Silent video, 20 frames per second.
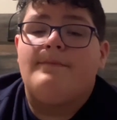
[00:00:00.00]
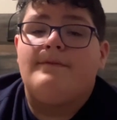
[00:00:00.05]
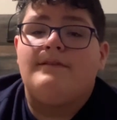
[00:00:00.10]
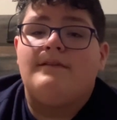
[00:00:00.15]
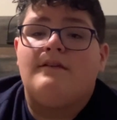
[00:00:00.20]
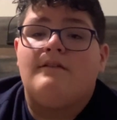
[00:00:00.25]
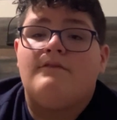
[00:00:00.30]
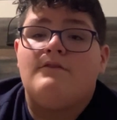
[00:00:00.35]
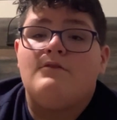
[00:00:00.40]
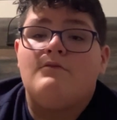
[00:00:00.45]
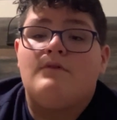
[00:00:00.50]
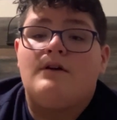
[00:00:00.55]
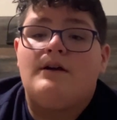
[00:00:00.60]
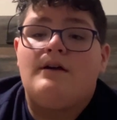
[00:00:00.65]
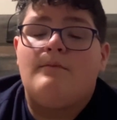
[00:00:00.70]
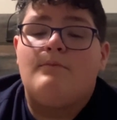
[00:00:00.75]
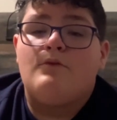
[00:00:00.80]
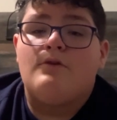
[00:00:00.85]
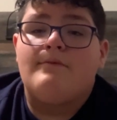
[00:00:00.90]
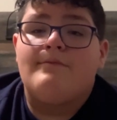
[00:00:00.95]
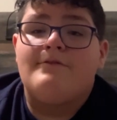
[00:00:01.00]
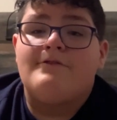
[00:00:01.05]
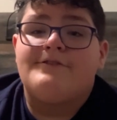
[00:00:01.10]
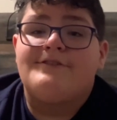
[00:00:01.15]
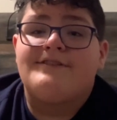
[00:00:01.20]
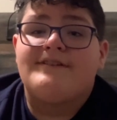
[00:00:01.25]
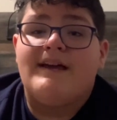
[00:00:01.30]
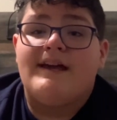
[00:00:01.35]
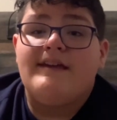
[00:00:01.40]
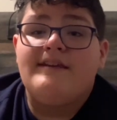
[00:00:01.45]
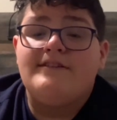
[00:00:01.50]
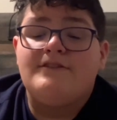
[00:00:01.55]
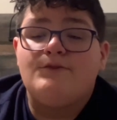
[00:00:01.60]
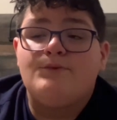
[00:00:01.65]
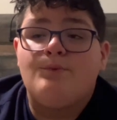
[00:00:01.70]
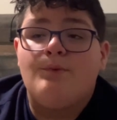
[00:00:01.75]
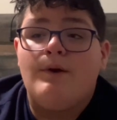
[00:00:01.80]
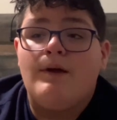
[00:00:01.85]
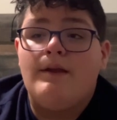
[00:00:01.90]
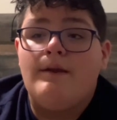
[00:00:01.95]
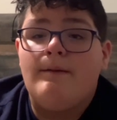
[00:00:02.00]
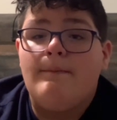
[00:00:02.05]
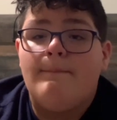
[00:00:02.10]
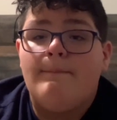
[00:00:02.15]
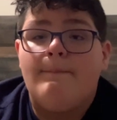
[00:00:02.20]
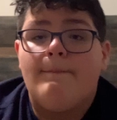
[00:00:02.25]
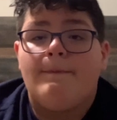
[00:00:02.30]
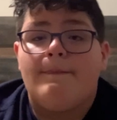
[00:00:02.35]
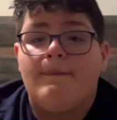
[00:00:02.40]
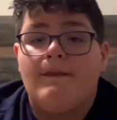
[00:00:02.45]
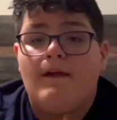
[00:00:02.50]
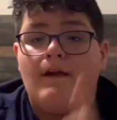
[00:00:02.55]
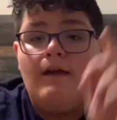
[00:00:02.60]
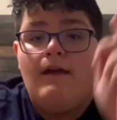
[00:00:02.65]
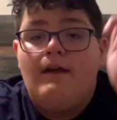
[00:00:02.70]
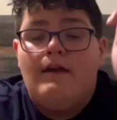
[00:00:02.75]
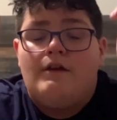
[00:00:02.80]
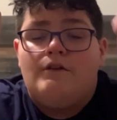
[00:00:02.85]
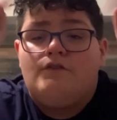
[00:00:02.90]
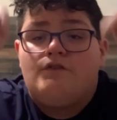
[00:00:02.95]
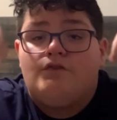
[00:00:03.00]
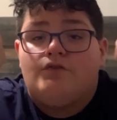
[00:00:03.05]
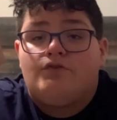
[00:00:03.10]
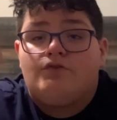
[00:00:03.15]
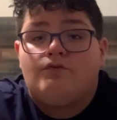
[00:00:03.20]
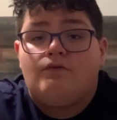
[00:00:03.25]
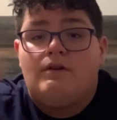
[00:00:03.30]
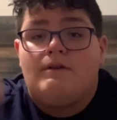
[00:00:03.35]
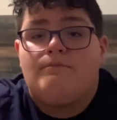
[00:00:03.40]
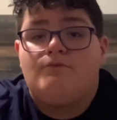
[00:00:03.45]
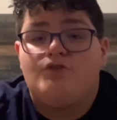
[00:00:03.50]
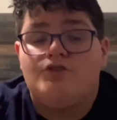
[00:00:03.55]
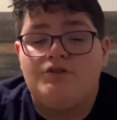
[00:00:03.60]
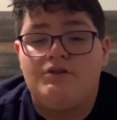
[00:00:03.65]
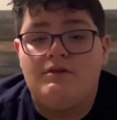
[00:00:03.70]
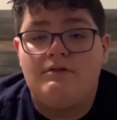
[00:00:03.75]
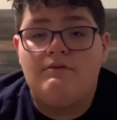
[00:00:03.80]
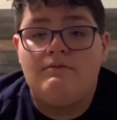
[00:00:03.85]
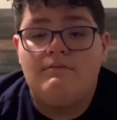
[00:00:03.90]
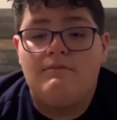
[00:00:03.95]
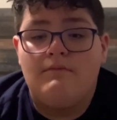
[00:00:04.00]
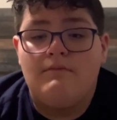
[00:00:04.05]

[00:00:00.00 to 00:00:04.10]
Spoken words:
If you want a more precise one, description,